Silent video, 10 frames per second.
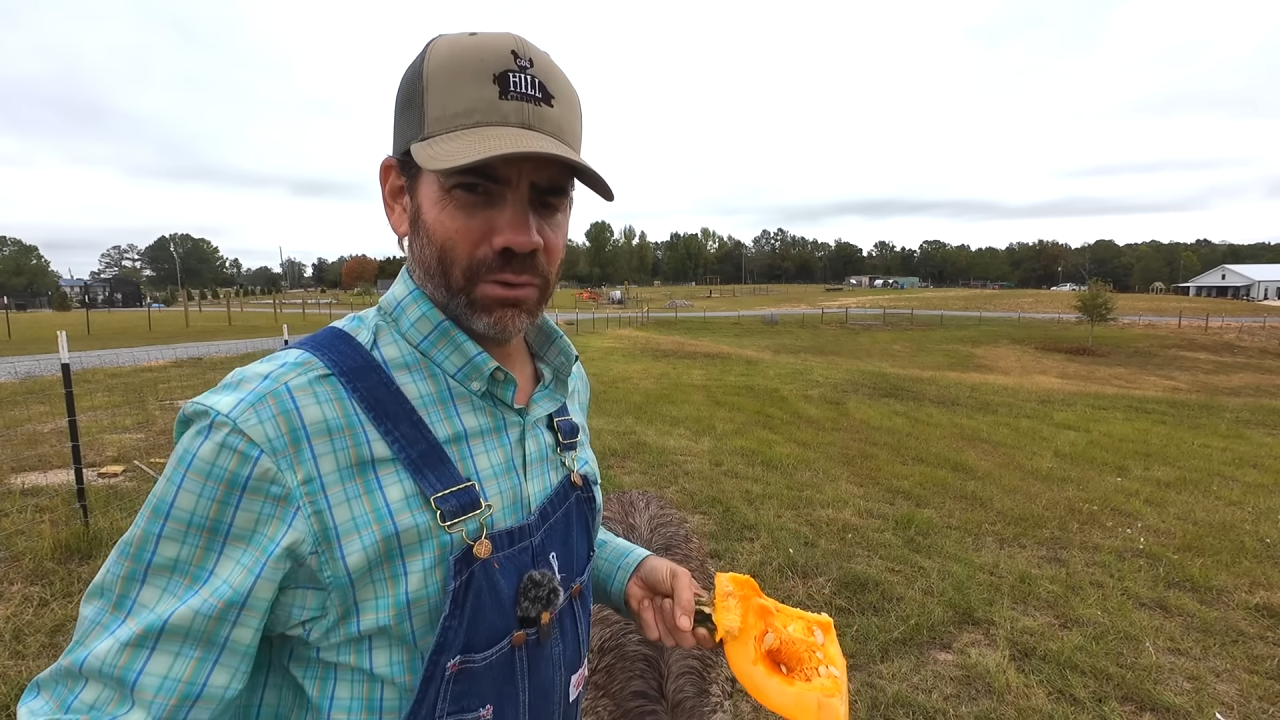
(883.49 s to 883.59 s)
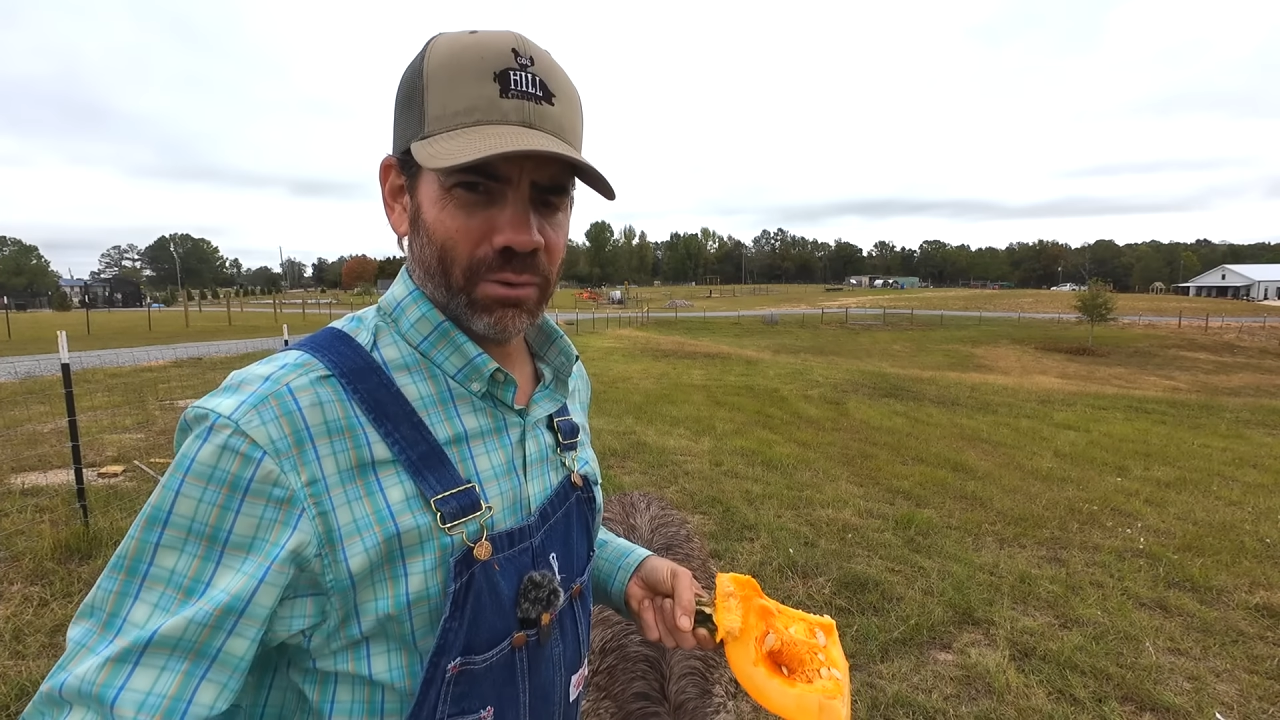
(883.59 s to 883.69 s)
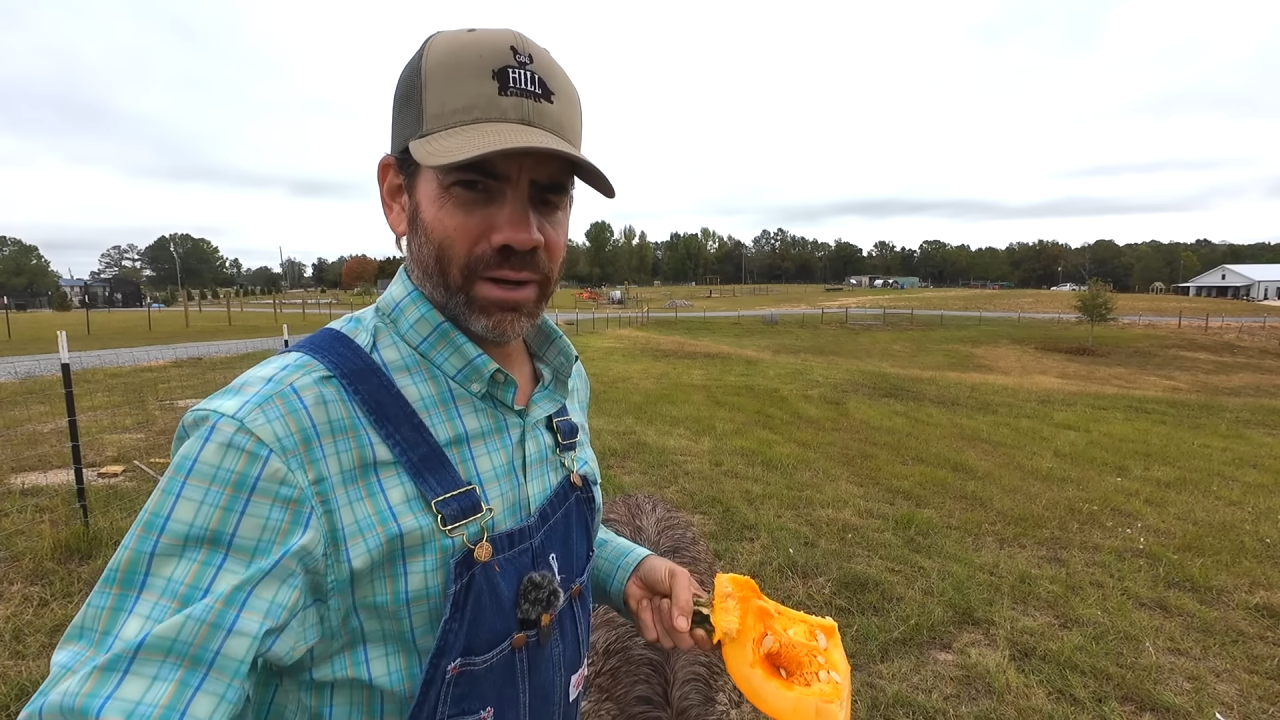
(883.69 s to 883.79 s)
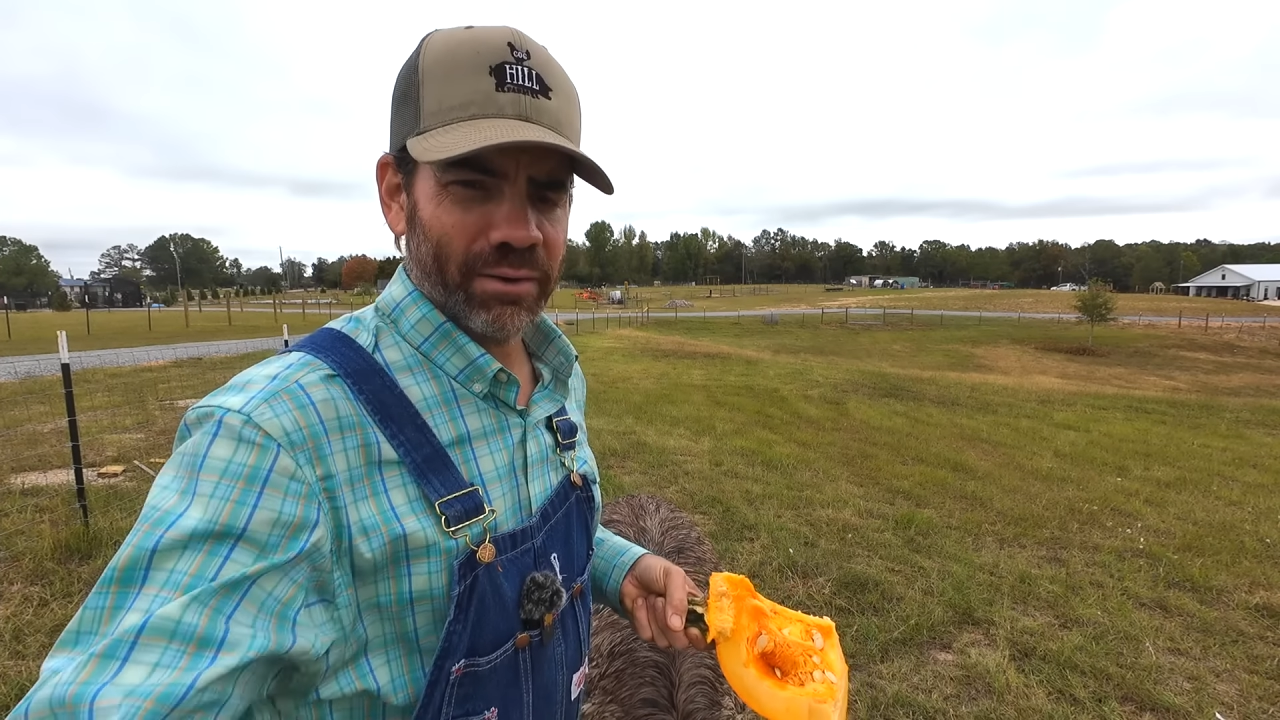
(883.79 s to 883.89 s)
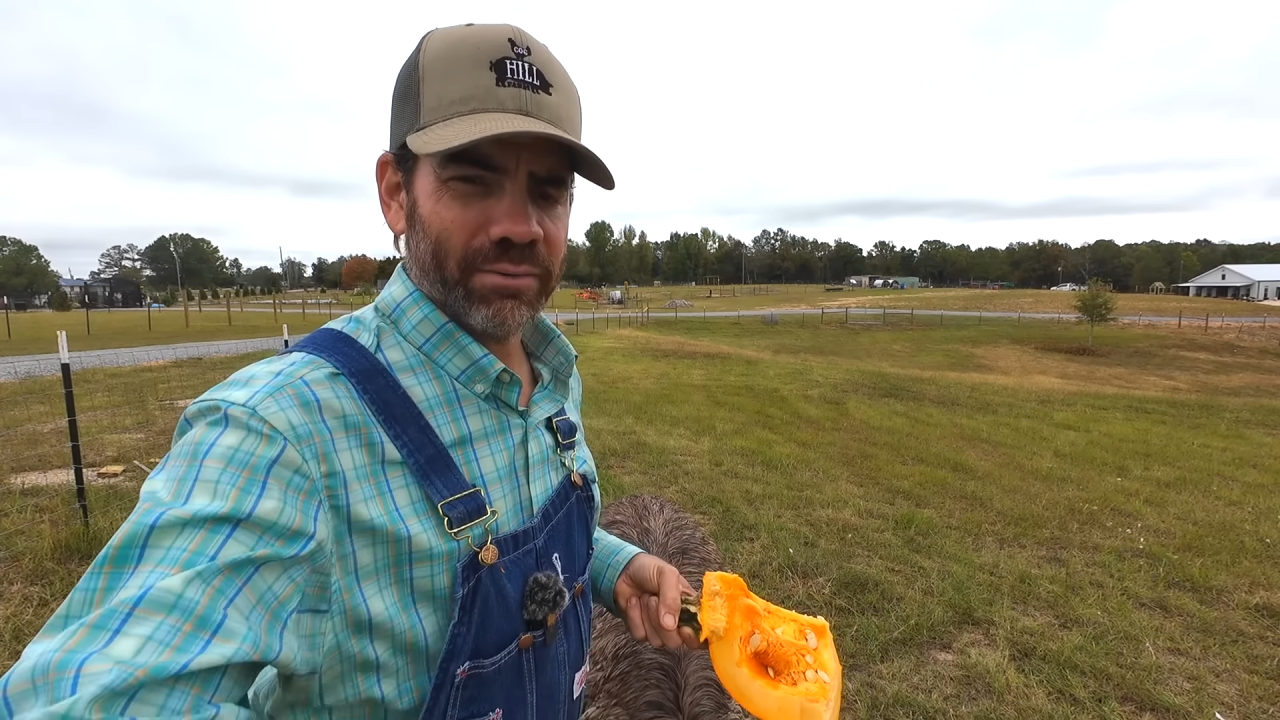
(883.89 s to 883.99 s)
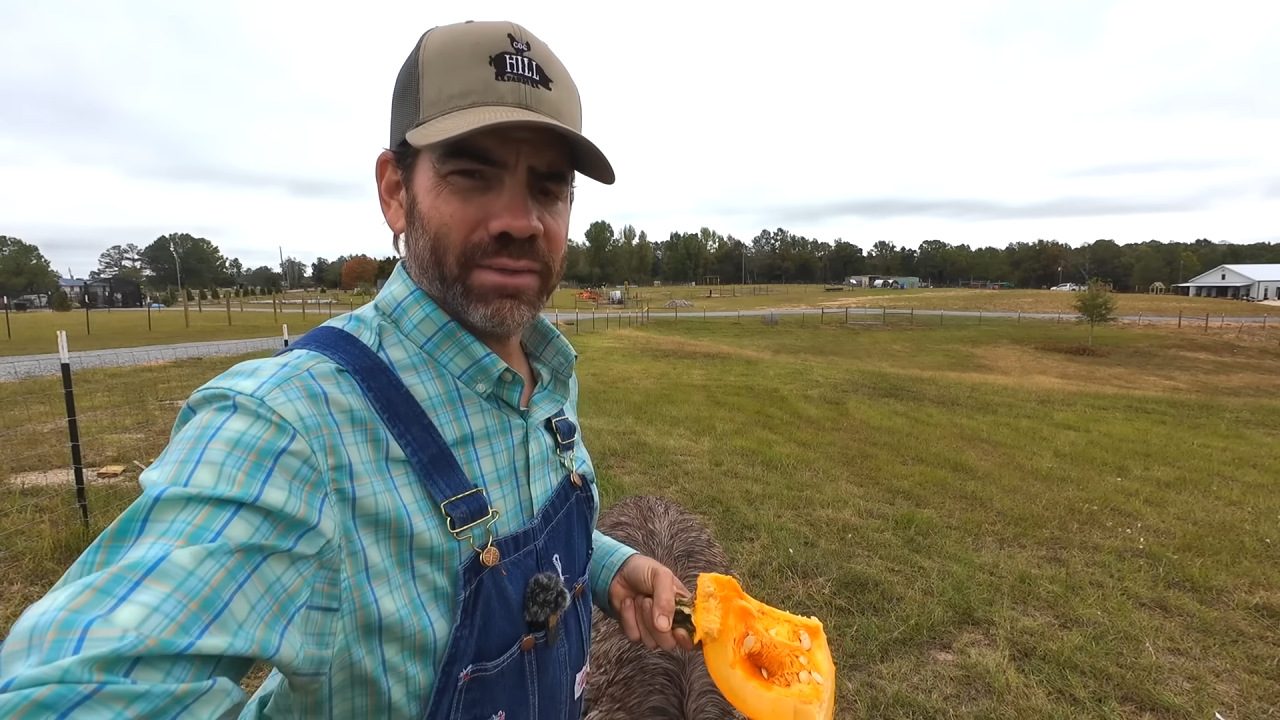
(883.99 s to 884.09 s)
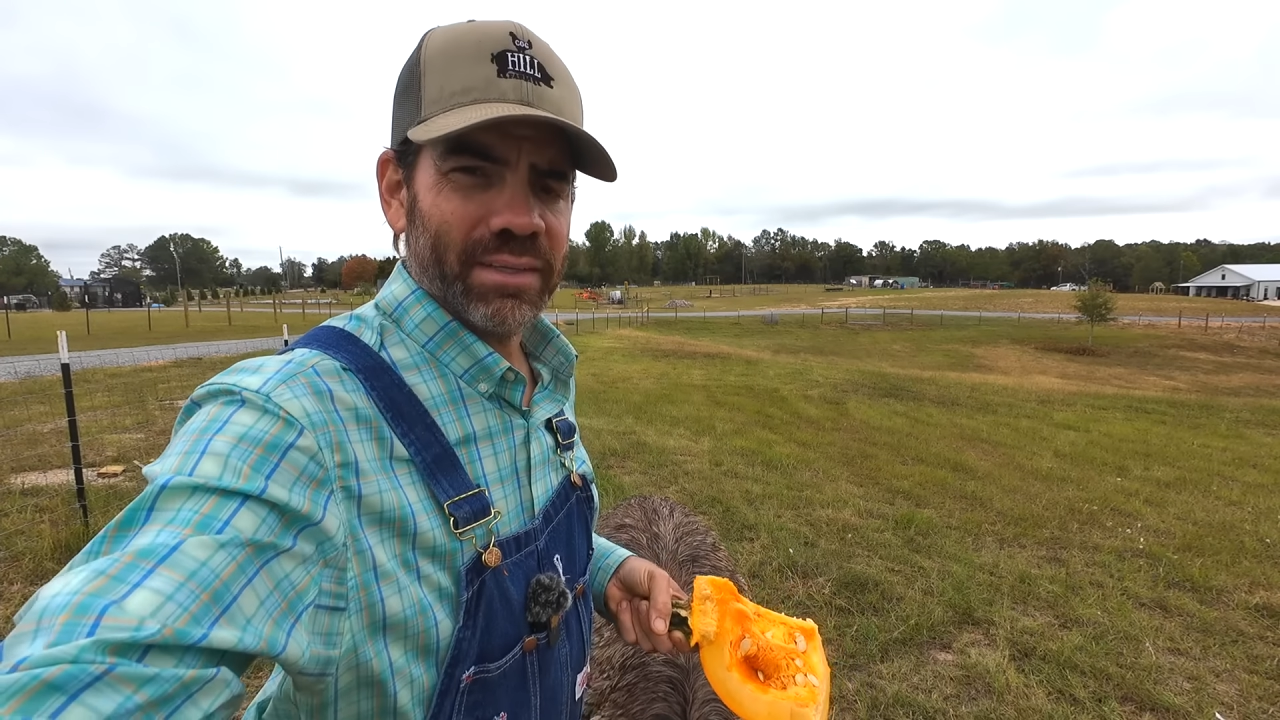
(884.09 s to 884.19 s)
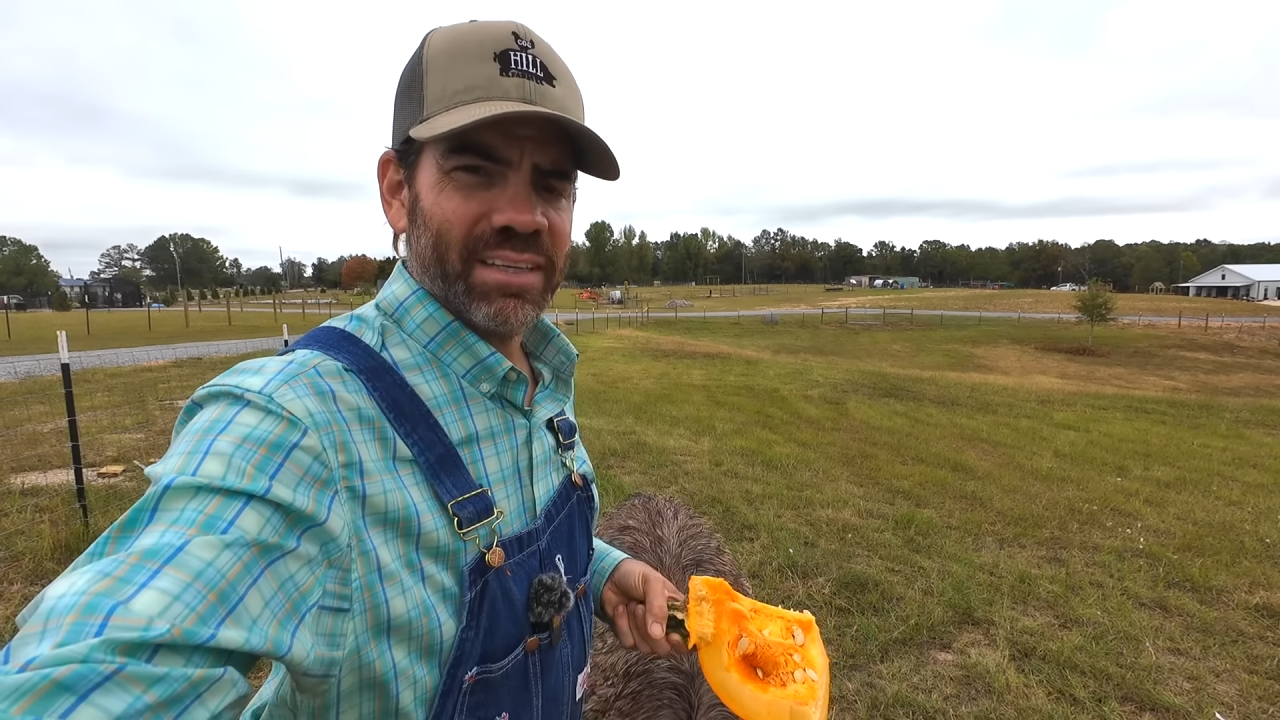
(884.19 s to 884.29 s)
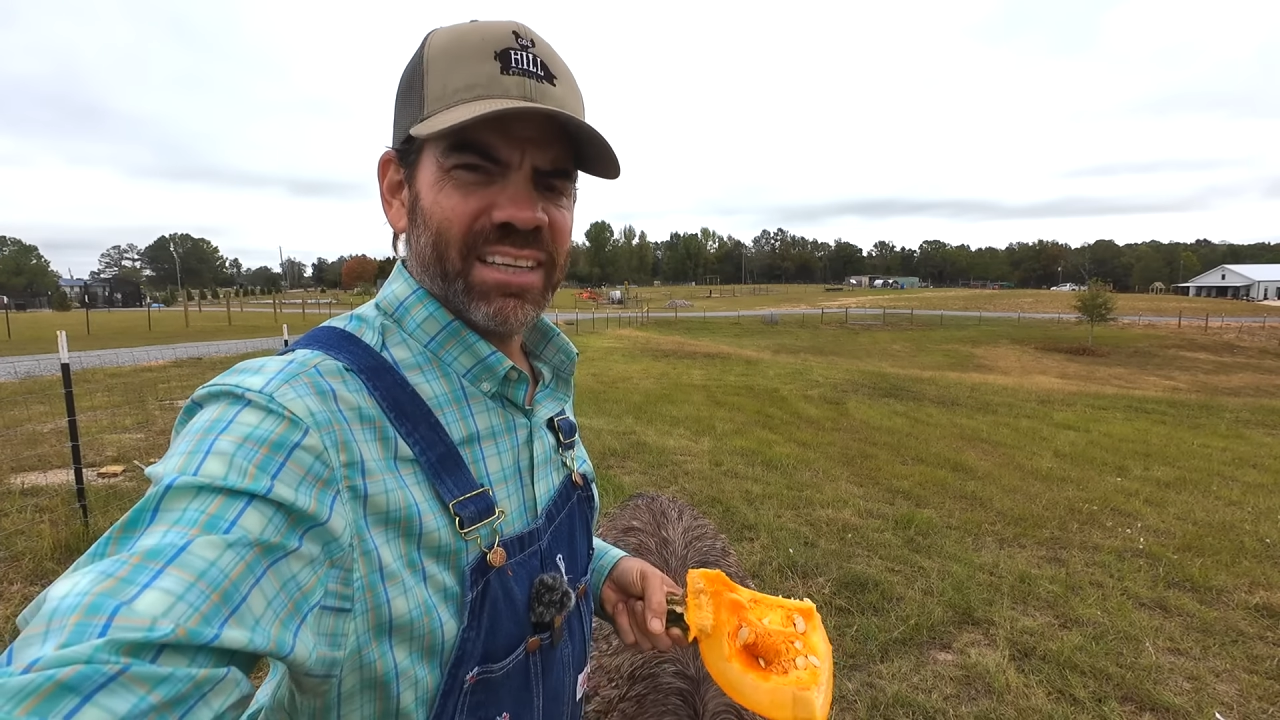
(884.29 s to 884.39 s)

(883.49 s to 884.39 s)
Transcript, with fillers: the ground